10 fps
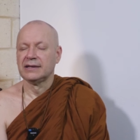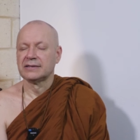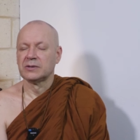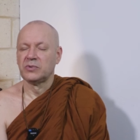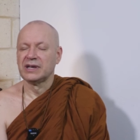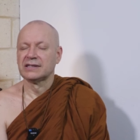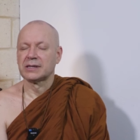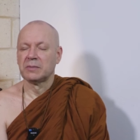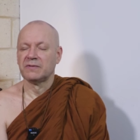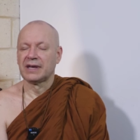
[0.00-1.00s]
so bring
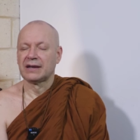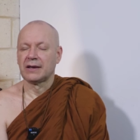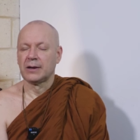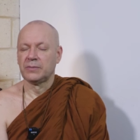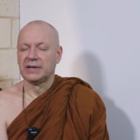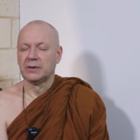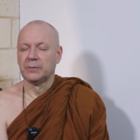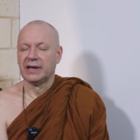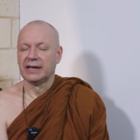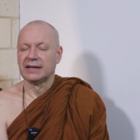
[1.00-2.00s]
some of that up in your
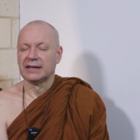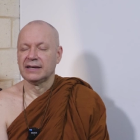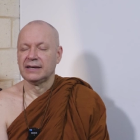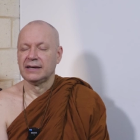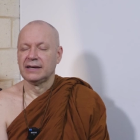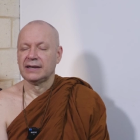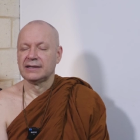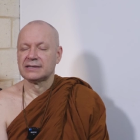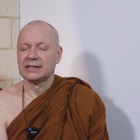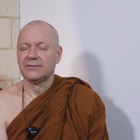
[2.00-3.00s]
mind. Uh,
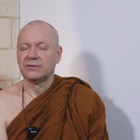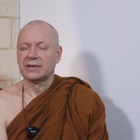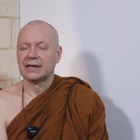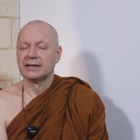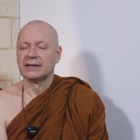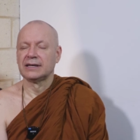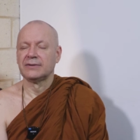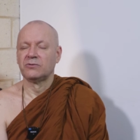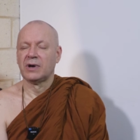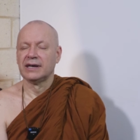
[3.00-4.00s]
and see if you can
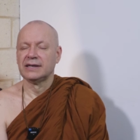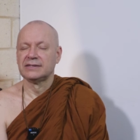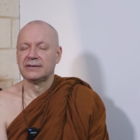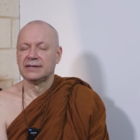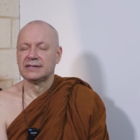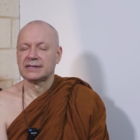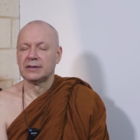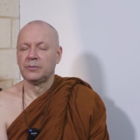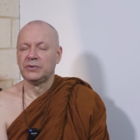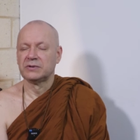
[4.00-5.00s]
give rise to this
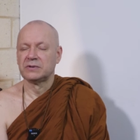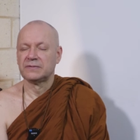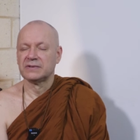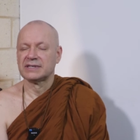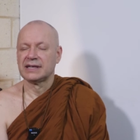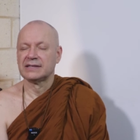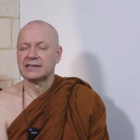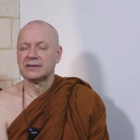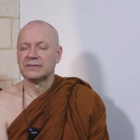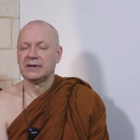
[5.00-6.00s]
uh, beautiful
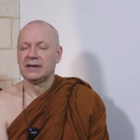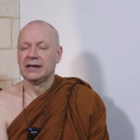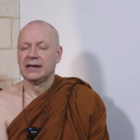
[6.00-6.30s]
sense of